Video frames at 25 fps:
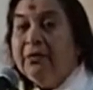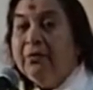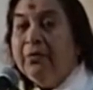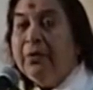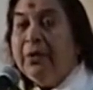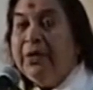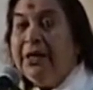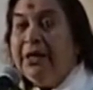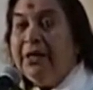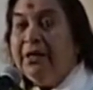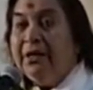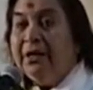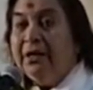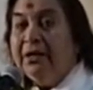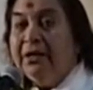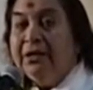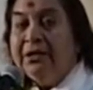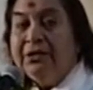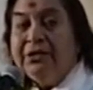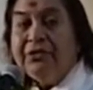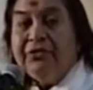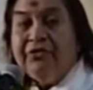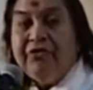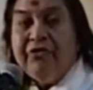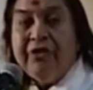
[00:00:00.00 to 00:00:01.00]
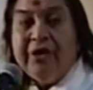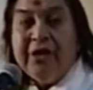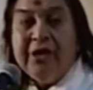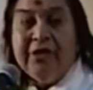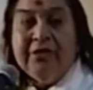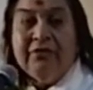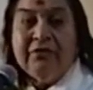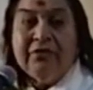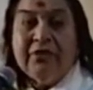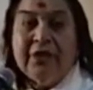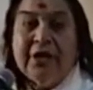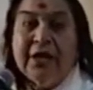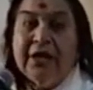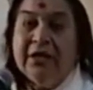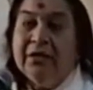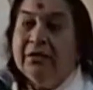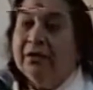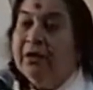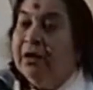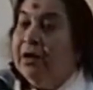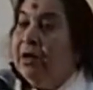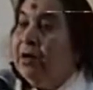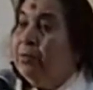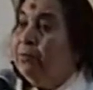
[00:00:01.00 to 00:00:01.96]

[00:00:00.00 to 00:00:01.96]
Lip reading: a very young age drinks and